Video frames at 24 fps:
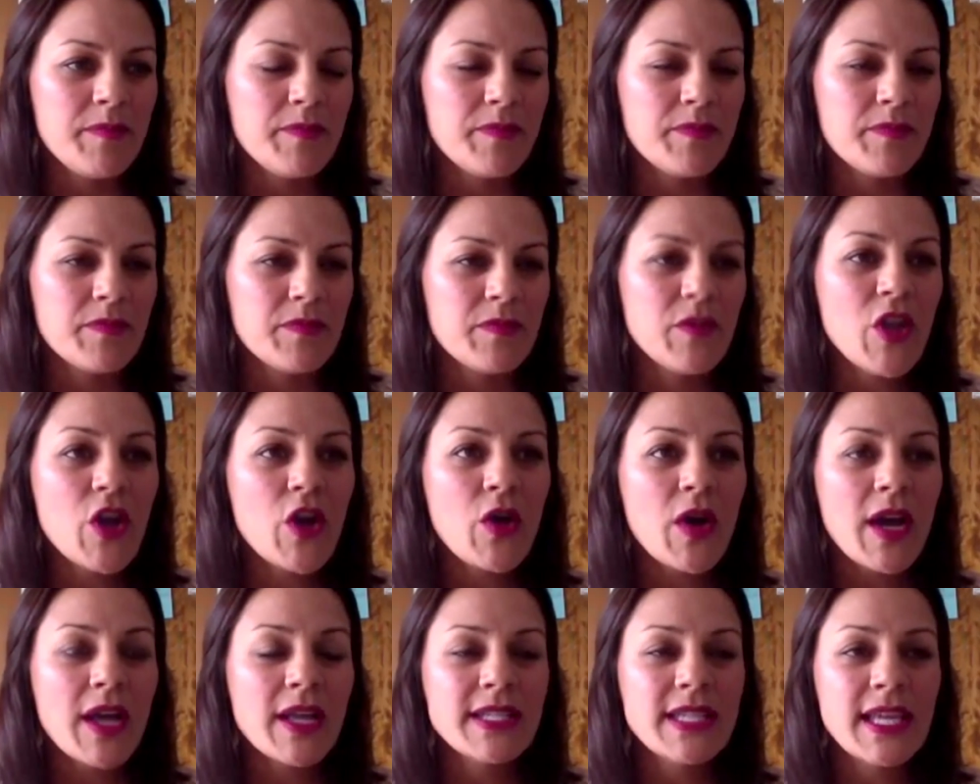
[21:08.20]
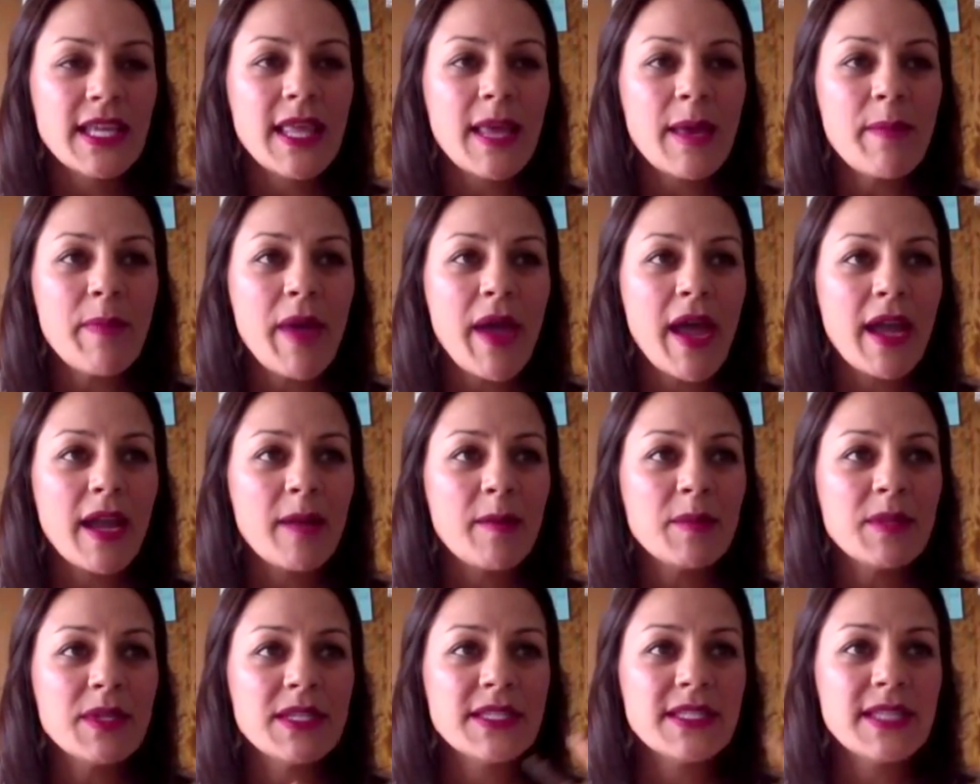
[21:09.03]
No, I take that back. I'm
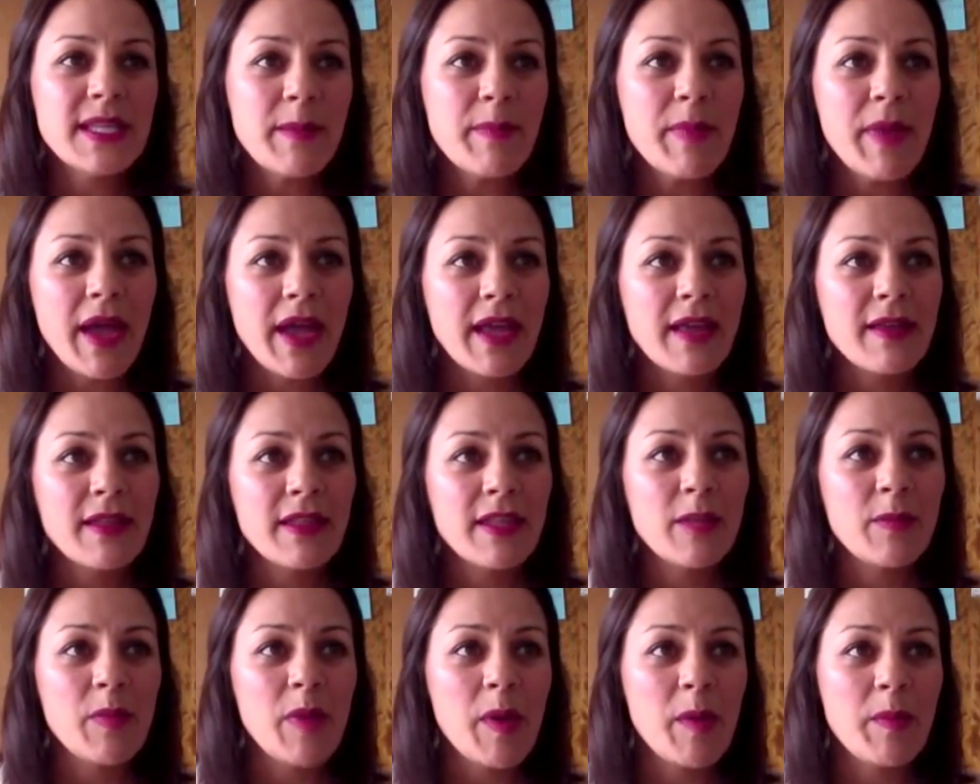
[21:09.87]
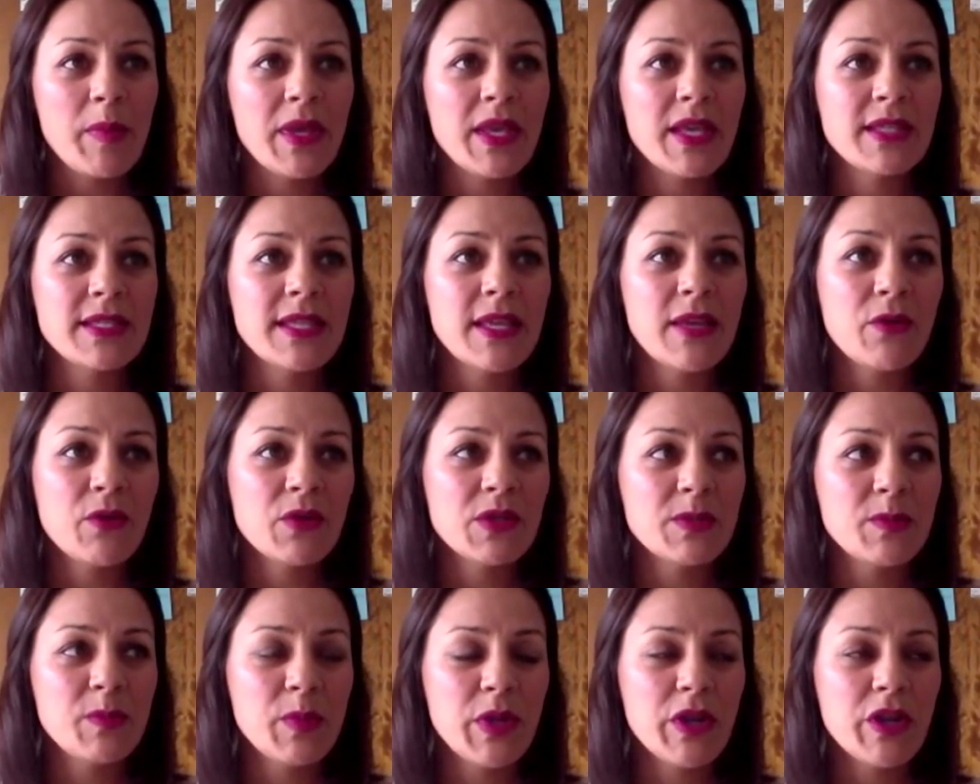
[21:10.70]
going to step back a little bit, because there
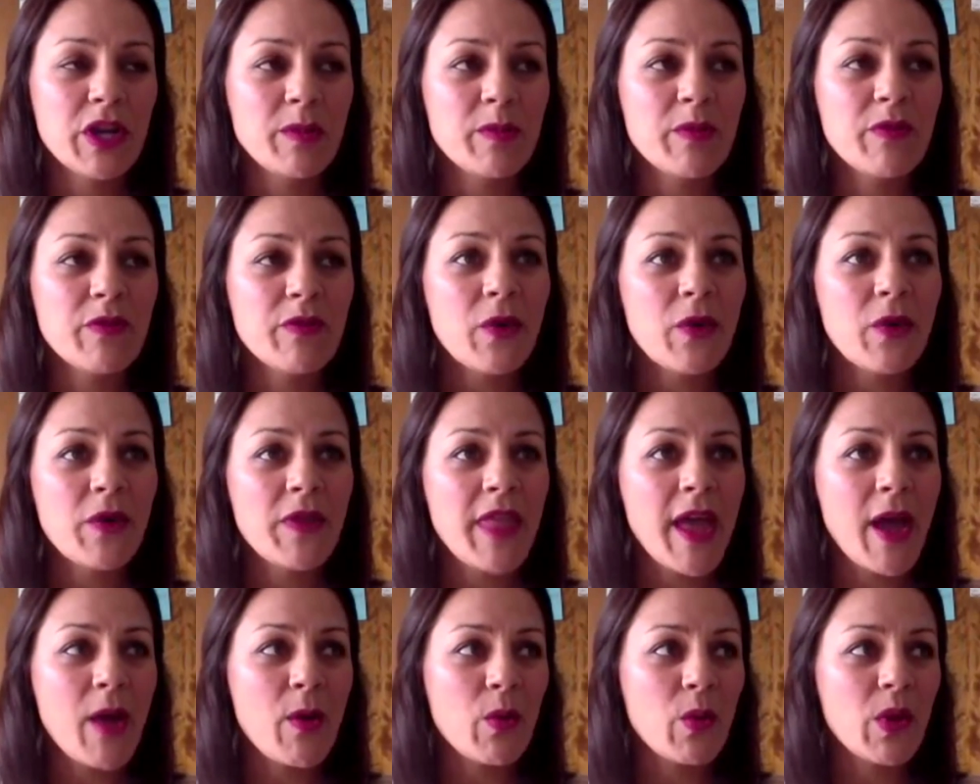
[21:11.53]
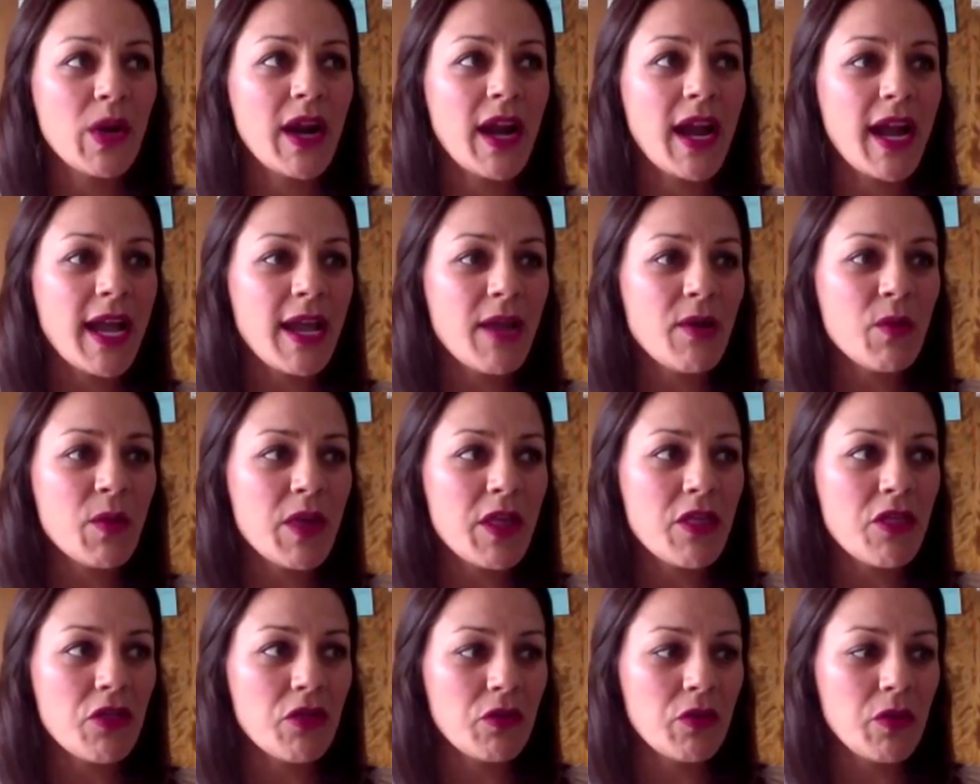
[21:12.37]
was a period before that where I
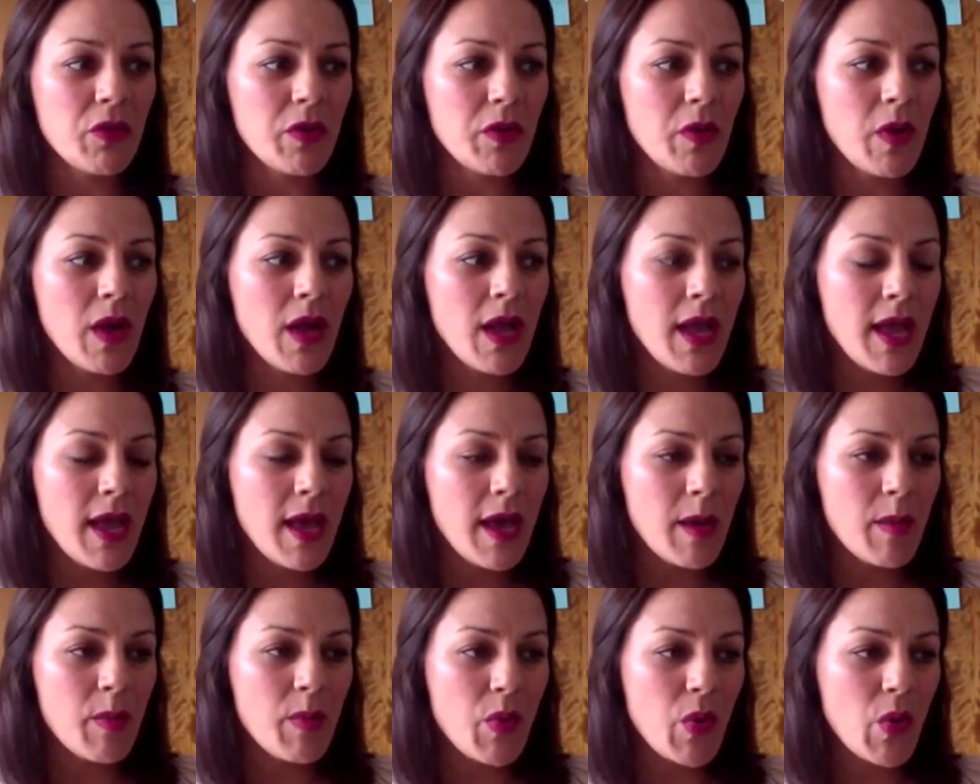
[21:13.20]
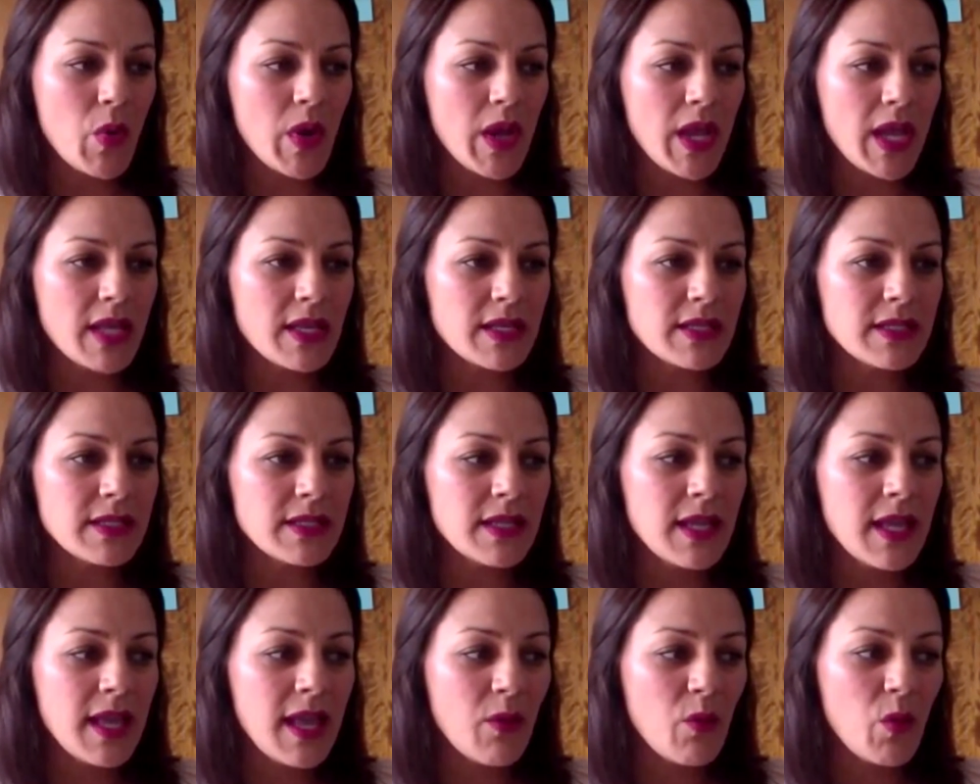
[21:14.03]
went through a point
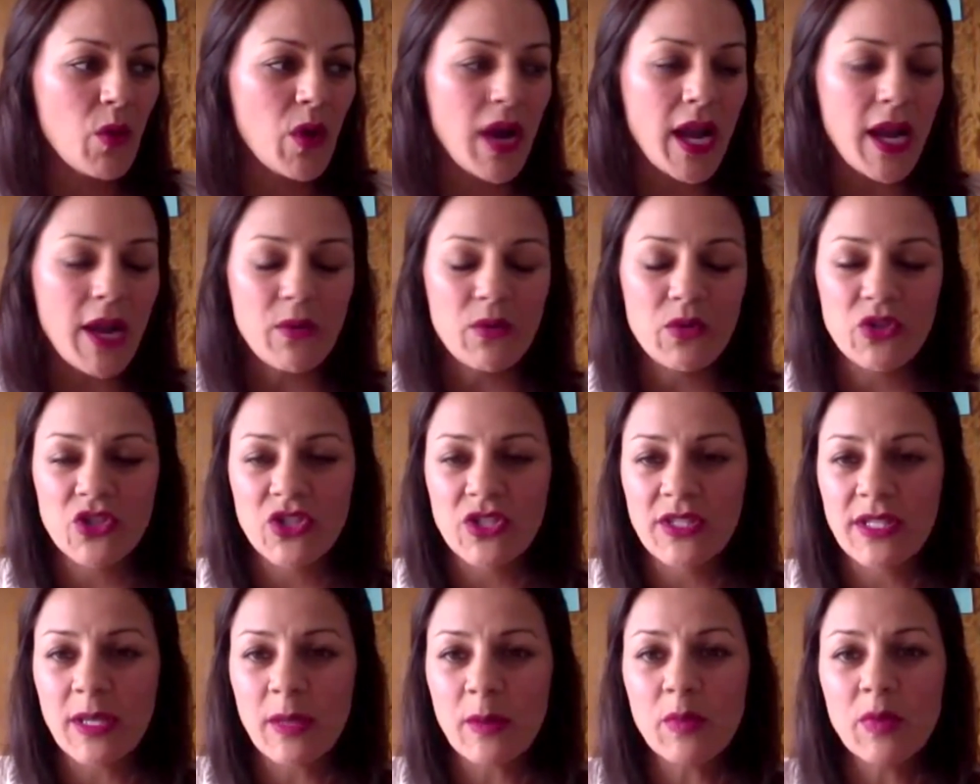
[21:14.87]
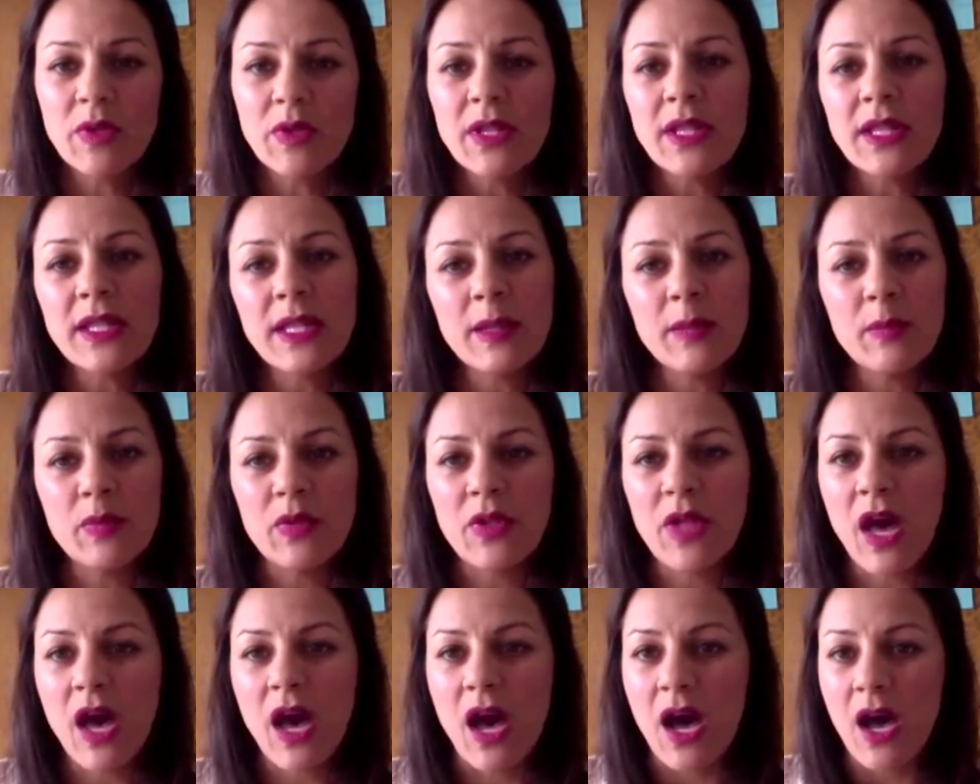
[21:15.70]
where I was just completely
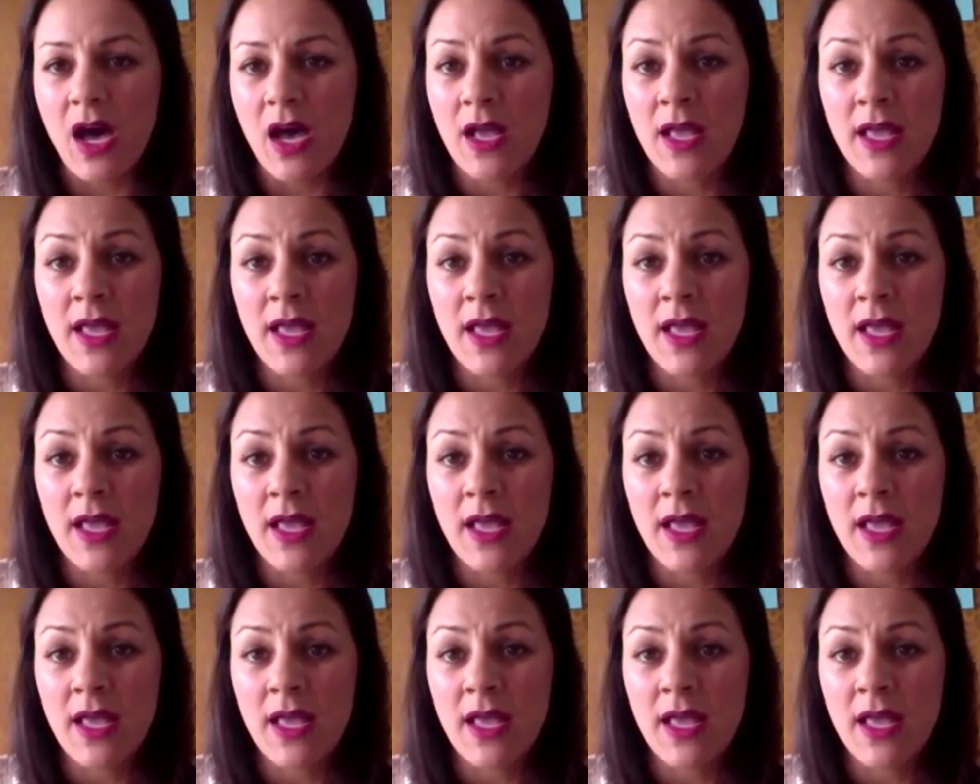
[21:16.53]
blah.